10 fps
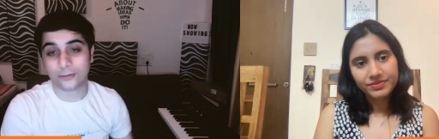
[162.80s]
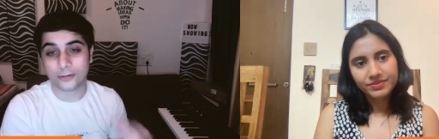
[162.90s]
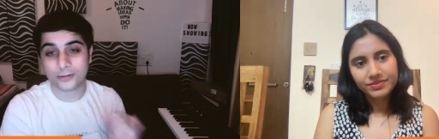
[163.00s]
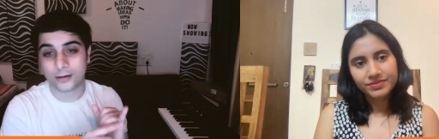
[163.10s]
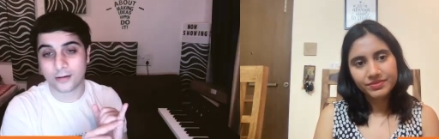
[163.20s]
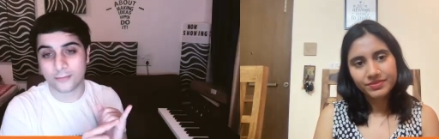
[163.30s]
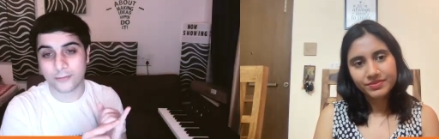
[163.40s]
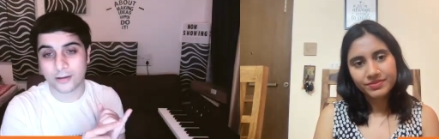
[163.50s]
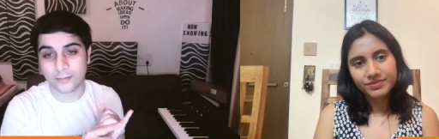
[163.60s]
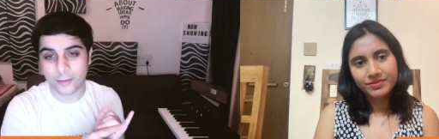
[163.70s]
Speaker 1: You know, uh,
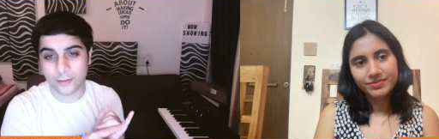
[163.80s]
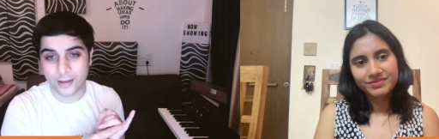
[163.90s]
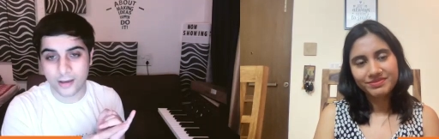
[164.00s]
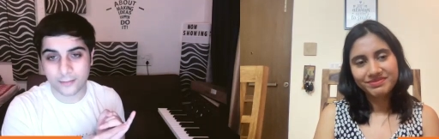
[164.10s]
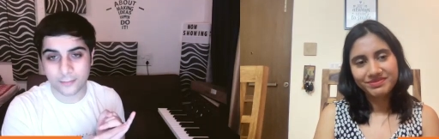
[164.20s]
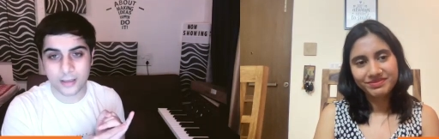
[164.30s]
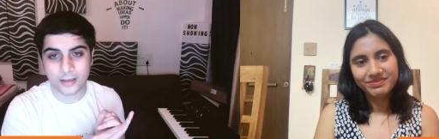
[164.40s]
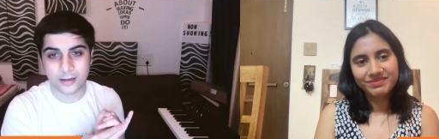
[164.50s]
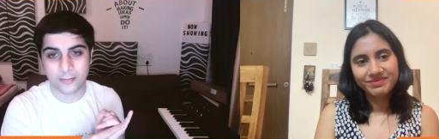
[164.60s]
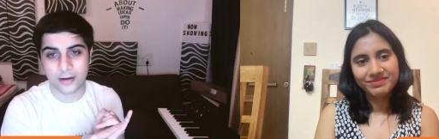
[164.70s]
Vikram Vedha is being
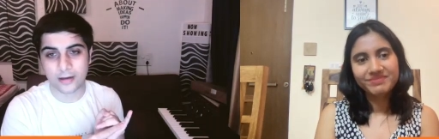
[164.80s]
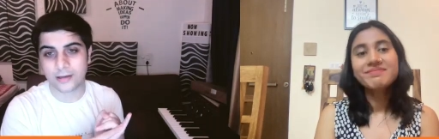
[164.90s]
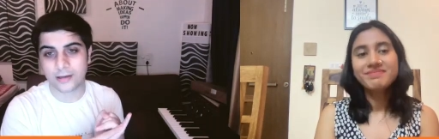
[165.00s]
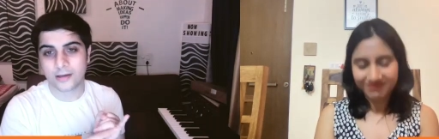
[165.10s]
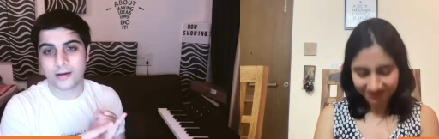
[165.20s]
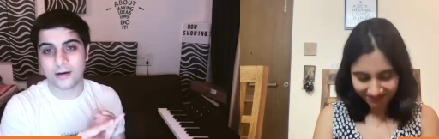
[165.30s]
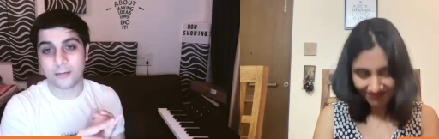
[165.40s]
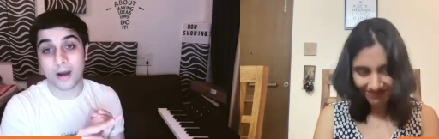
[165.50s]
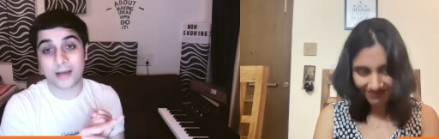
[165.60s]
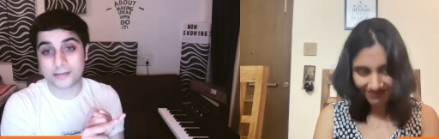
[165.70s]
remade. Uh,
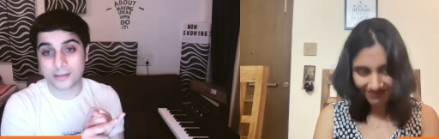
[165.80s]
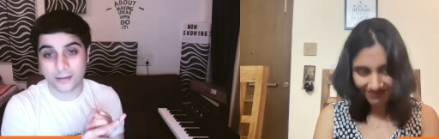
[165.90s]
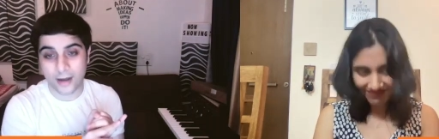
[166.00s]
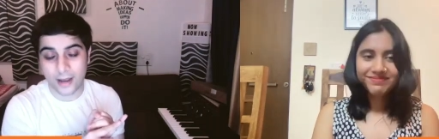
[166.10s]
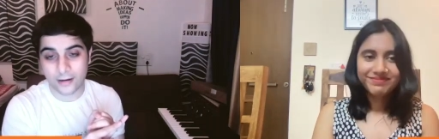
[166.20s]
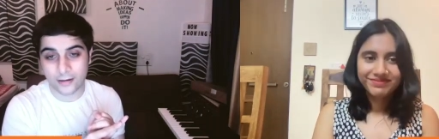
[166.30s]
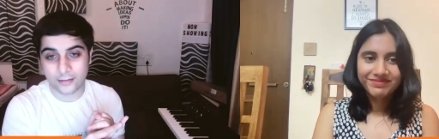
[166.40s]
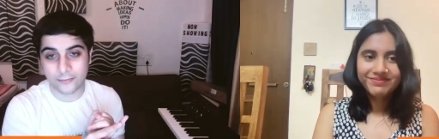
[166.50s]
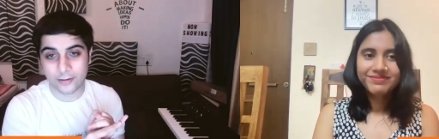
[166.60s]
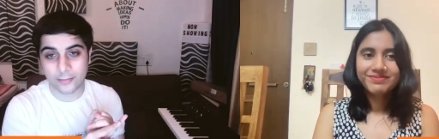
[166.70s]
Master I
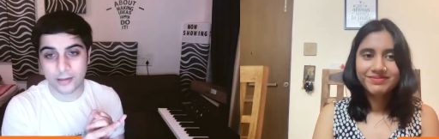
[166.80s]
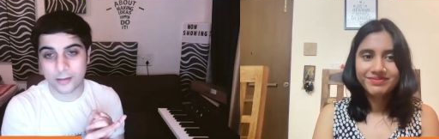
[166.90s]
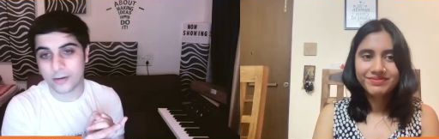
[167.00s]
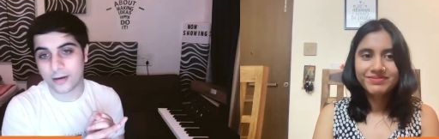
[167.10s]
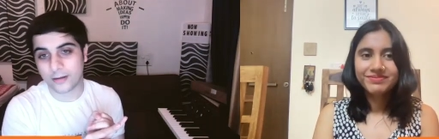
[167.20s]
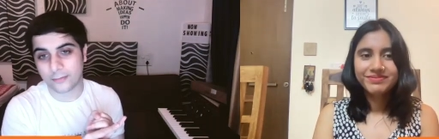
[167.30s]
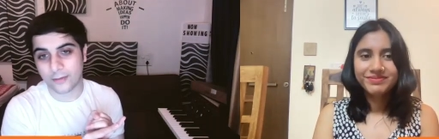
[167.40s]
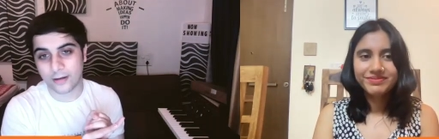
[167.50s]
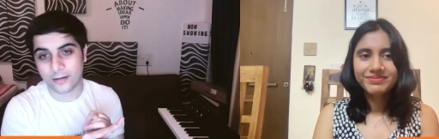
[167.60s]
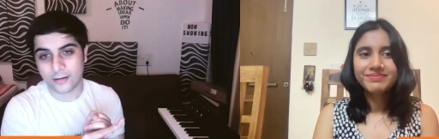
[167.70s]
heard will be remade as
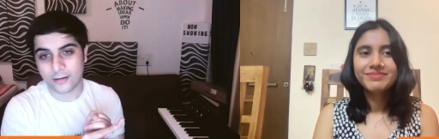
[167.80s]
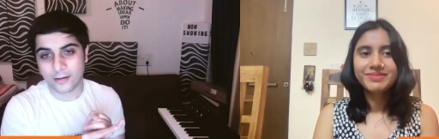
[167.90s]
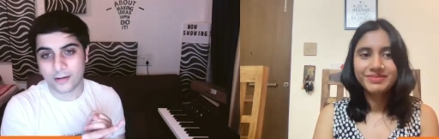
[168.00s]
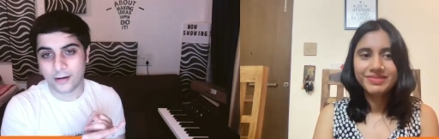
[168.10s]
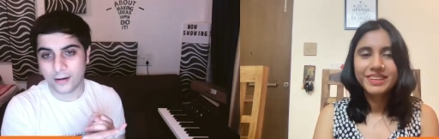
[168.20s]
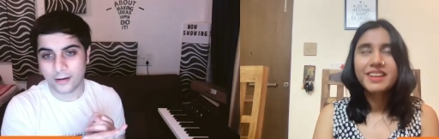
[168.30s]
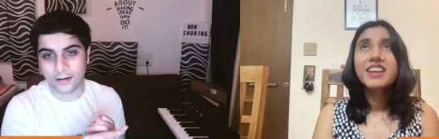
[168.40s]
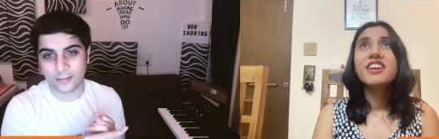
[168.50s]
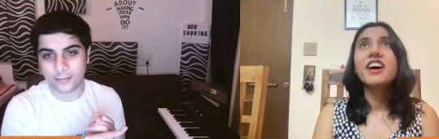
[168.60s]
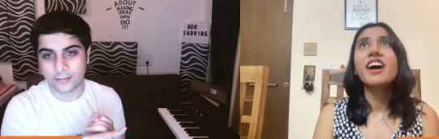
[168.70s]
well.
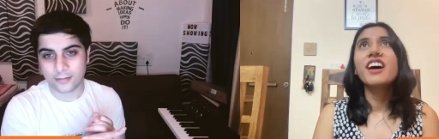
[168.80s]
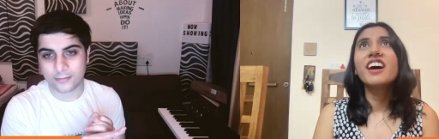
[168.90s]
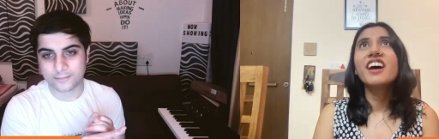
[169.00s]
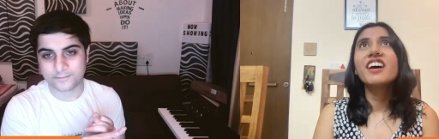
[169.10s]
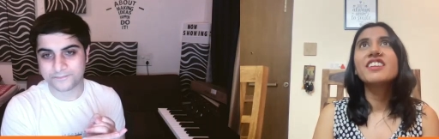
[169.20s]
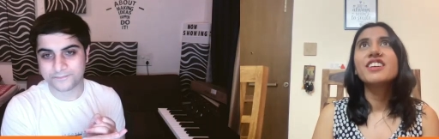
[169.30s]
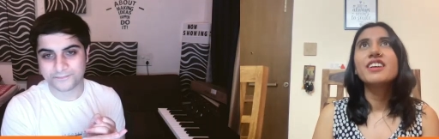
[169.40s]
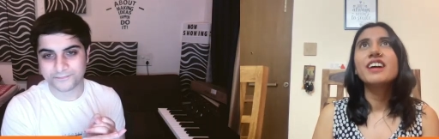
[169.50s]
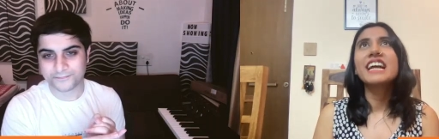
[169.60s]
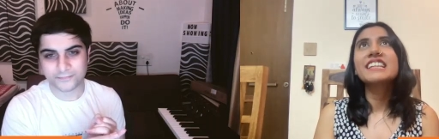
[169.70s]
Uh,
Speaker 2: uh,
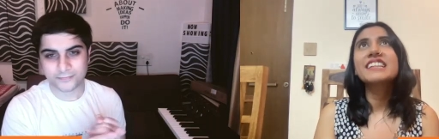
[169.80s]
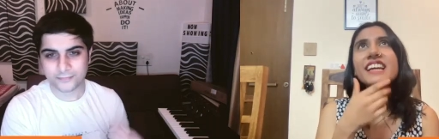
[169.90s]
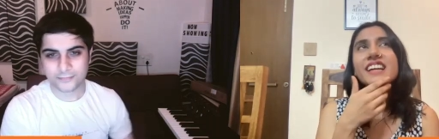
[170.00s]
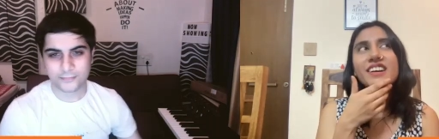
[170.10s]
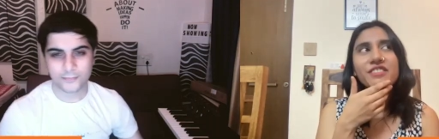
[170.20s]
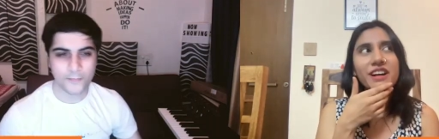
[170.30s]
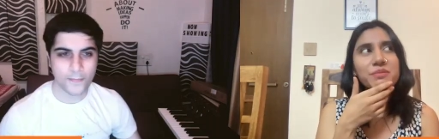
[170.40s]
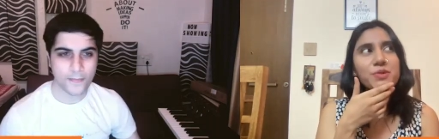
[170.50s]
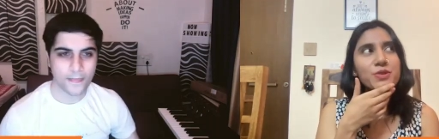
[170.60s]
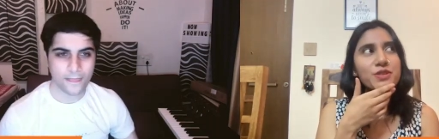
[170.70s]
I think
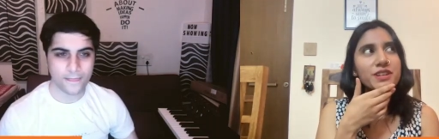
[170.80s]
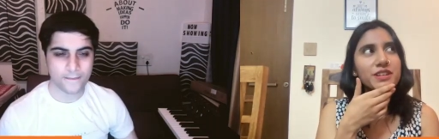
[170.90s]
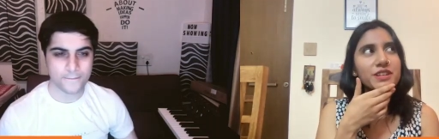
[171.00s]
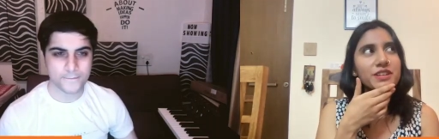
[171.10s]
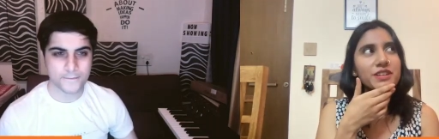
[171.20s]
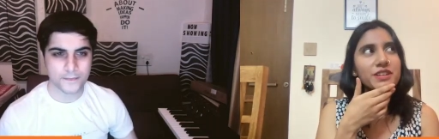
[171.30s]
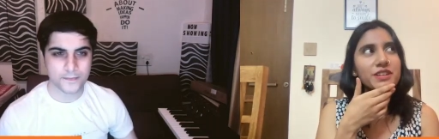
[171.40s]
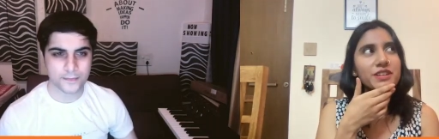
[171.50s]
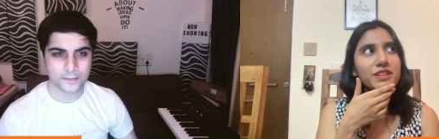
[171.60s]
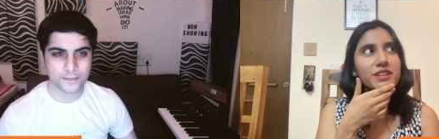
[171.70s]
one more. Uh...
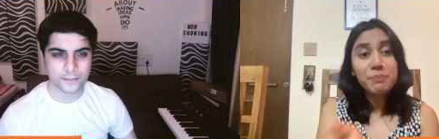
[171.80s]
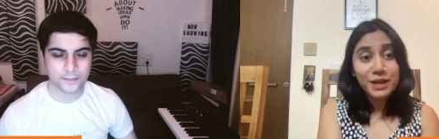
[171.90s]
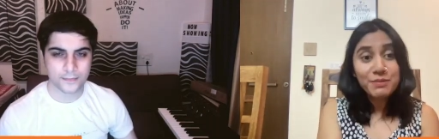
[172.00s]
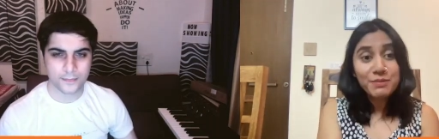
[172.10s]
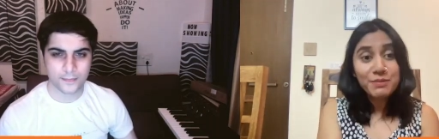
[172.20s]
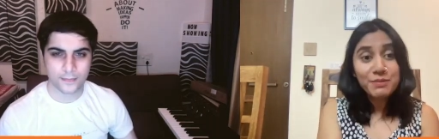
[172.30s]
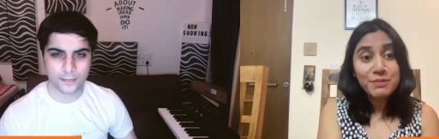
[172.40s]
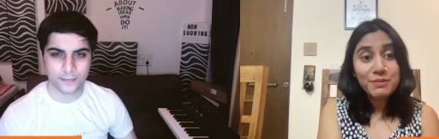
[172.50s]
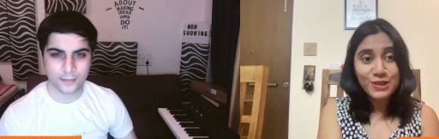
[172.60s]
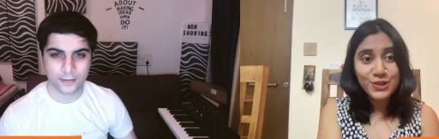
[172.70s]
Ayyappanum
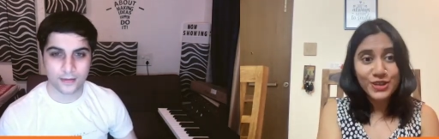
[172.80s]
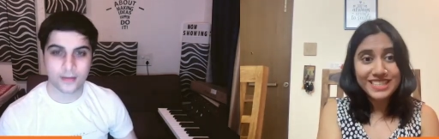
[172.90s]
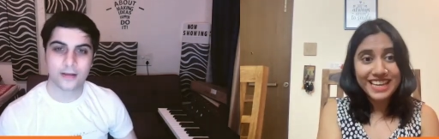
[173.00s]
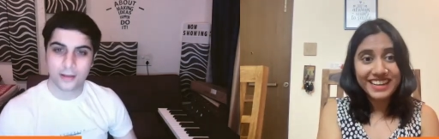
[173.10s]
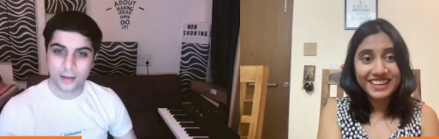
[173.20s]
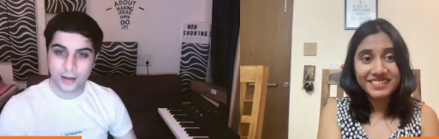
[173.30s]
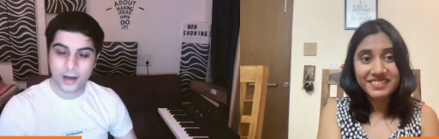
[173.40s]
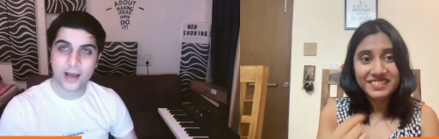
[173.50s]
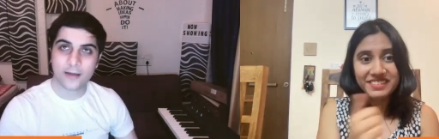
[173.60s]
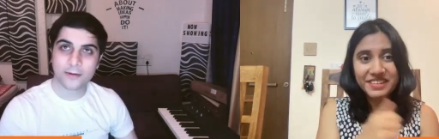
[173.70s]
Koshiyum also is getting
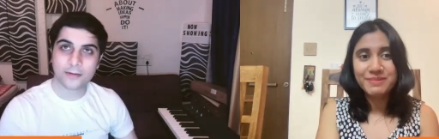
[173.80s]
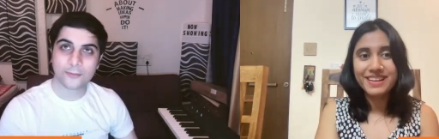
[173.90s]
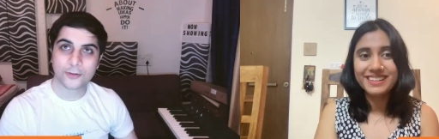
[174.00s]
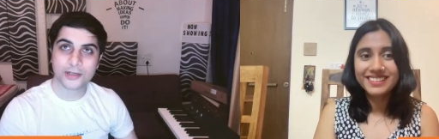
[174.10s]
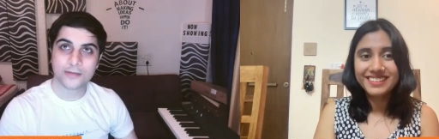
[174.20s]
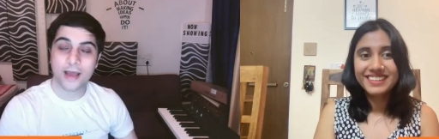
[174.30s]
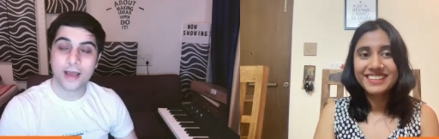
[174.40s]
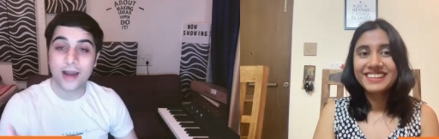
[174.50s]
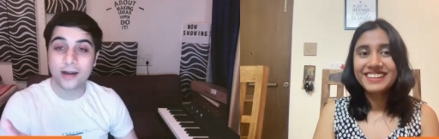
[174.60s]
remade.
Speaker 1: And